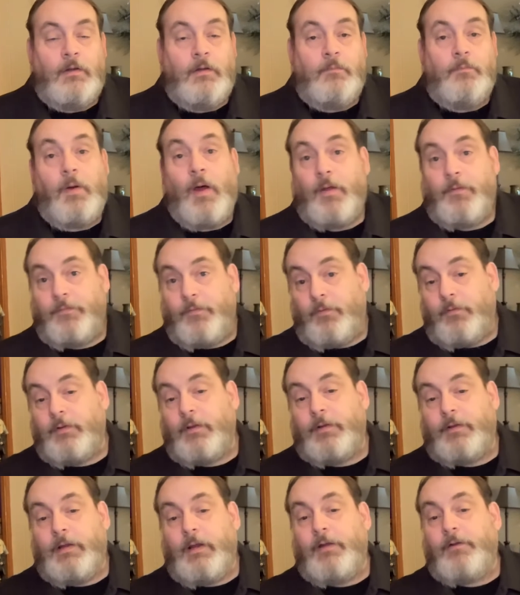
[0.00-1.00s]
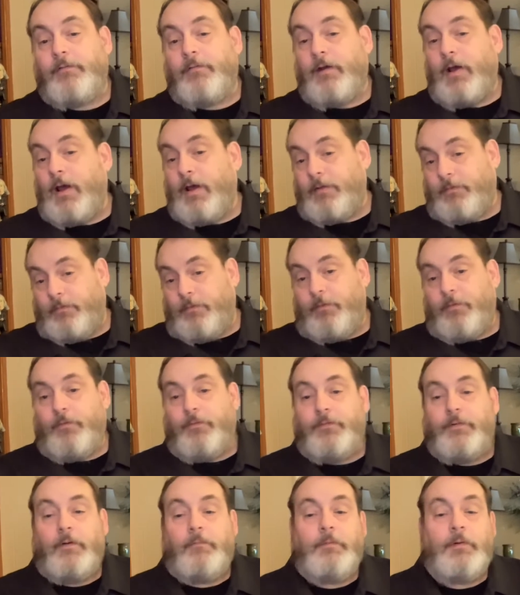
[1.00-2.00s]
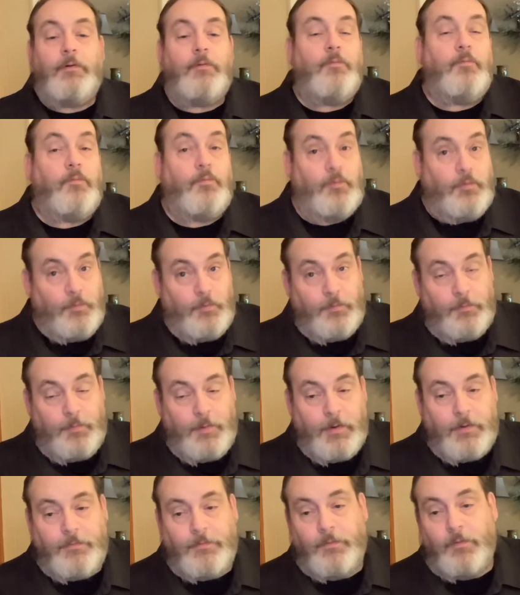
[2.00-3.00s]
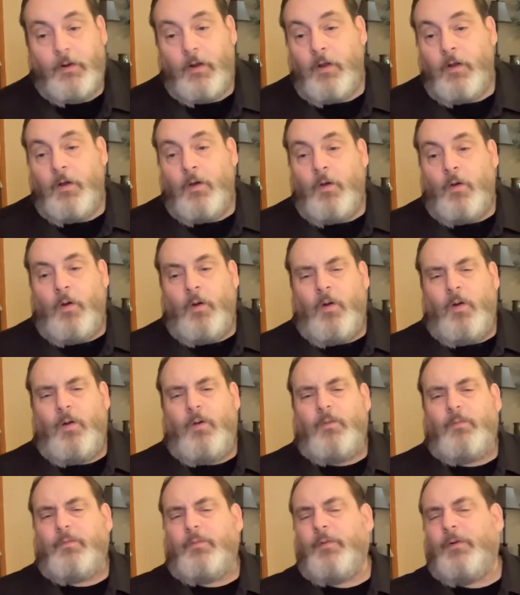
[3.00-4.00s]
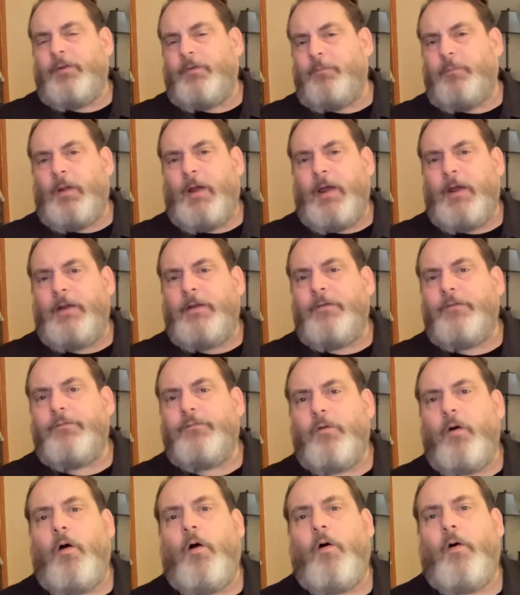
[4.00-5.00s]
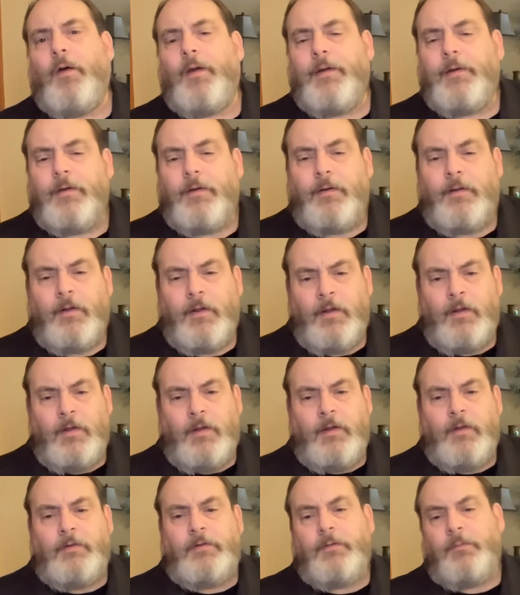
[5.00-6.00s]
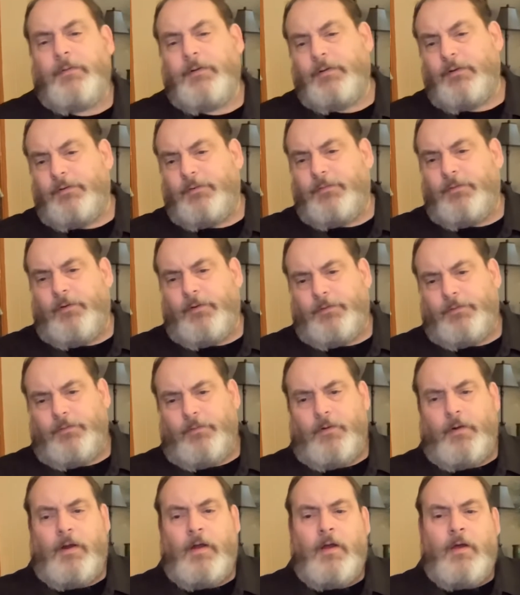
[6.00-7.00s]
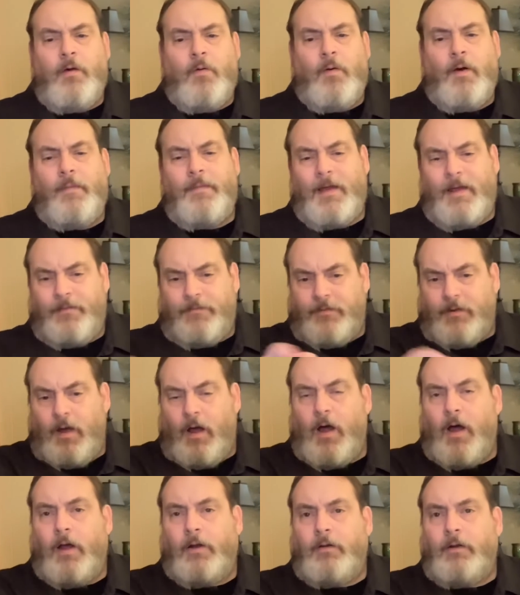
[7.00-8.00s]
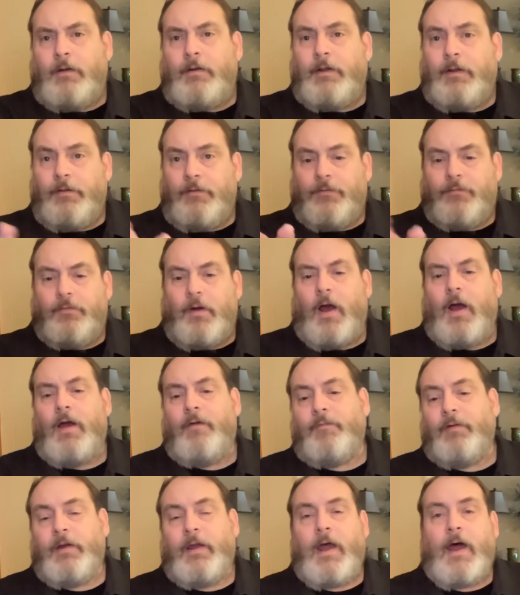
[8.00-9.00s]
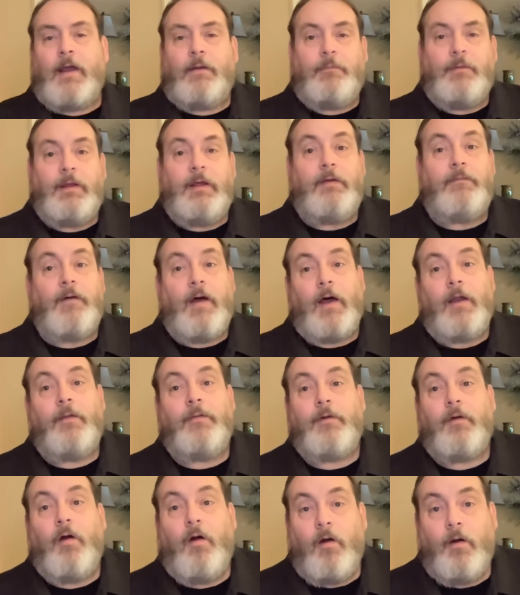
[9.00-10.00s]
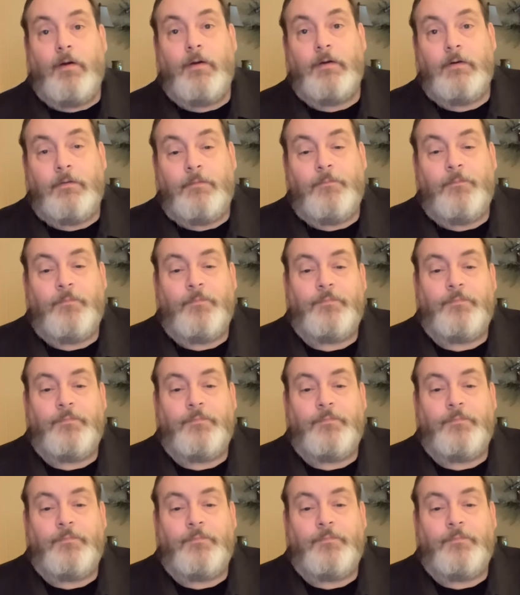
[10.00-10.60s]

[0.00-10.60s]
Puzzled, the teacher asked little Jimmy, who drew the picture, uh, to explain his drawing. And, and Jimmy said, Sure, sure. Why, that's God, and he's driving Adam and Eve out of the garden.